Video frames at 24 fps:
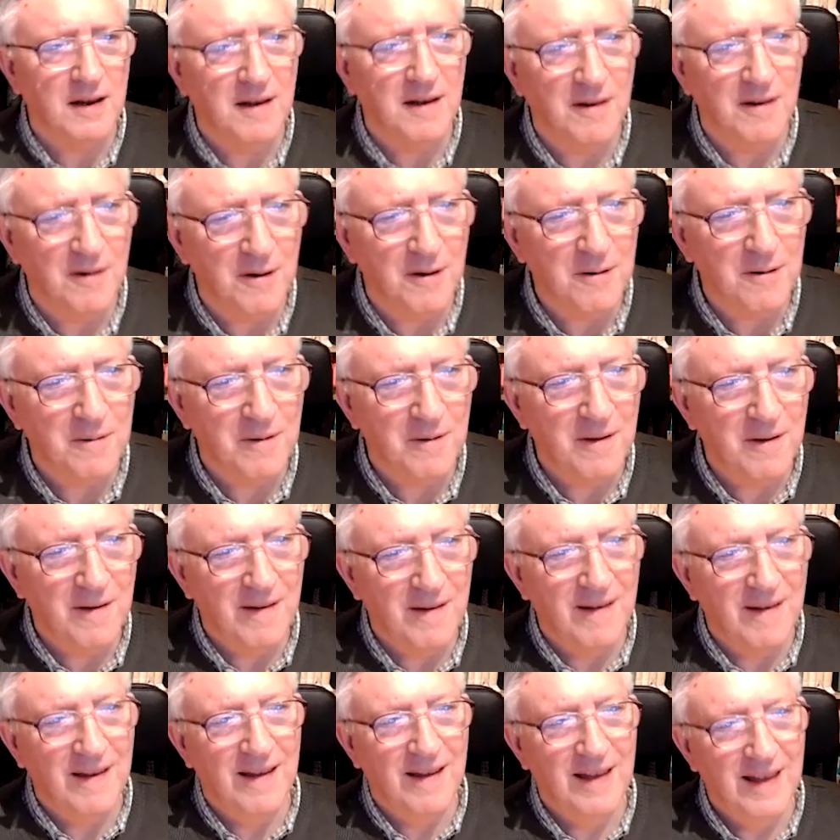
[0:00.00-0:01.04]
you know.
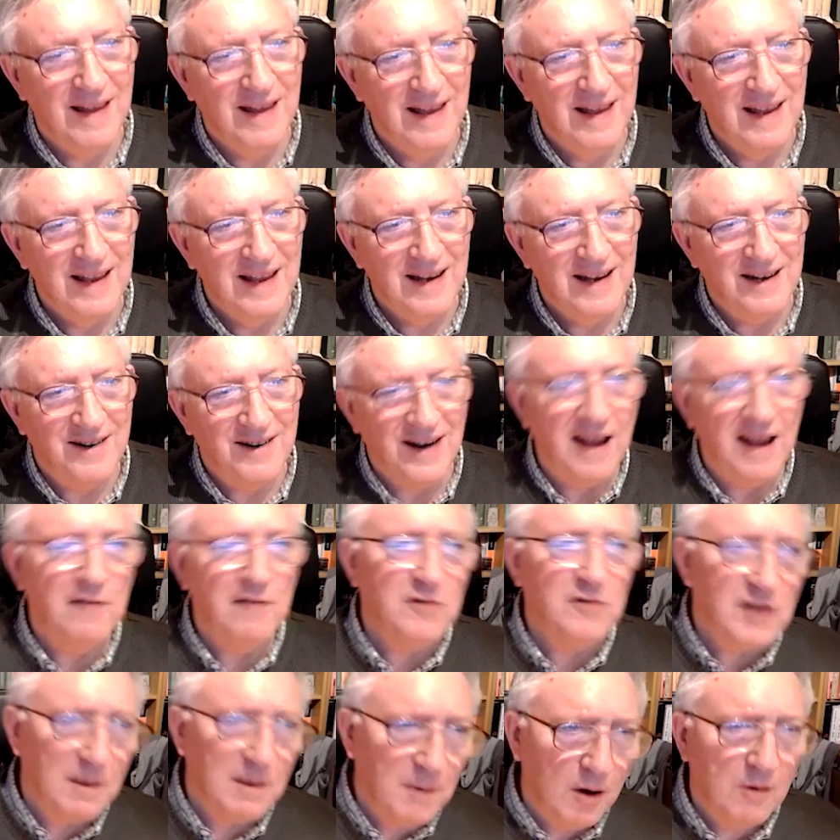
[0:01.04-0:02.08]
Drives
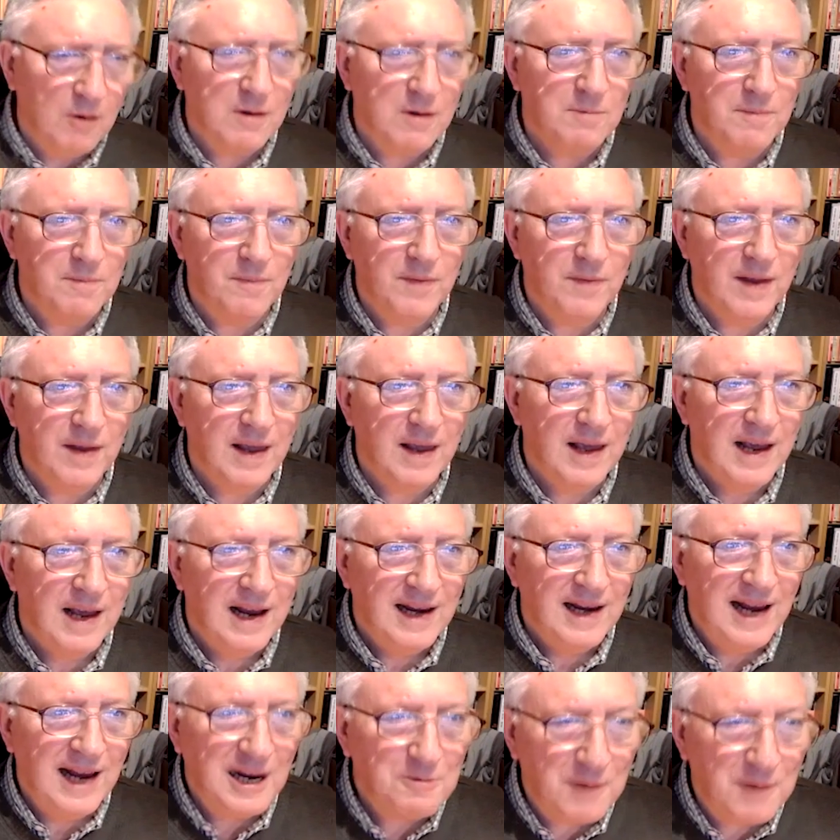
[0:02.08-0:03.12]
them out.
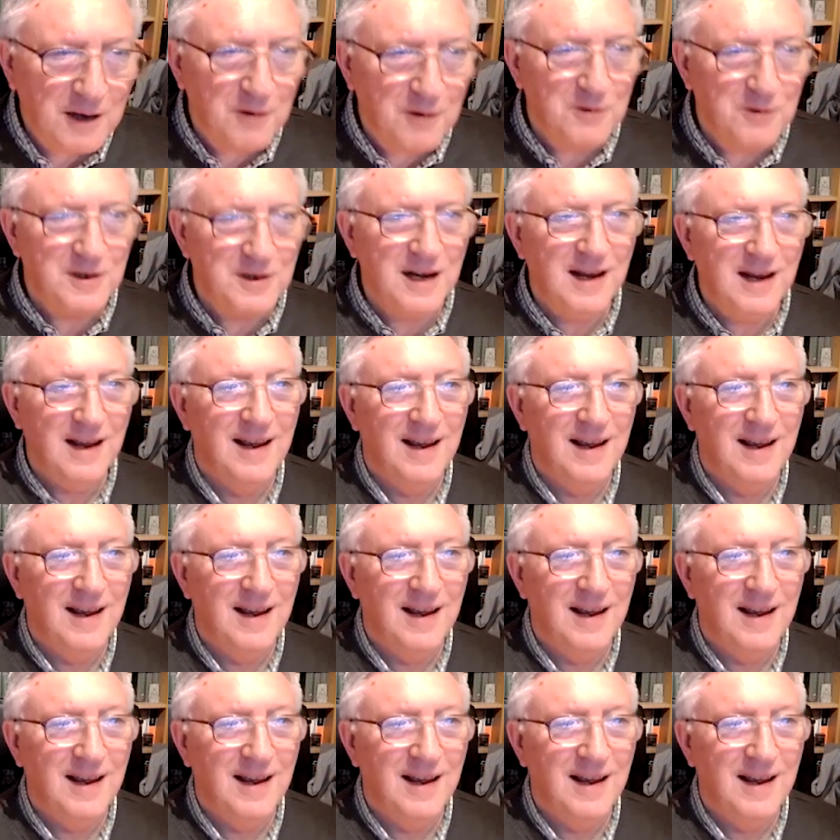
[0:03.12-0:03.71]
Yes, but you see,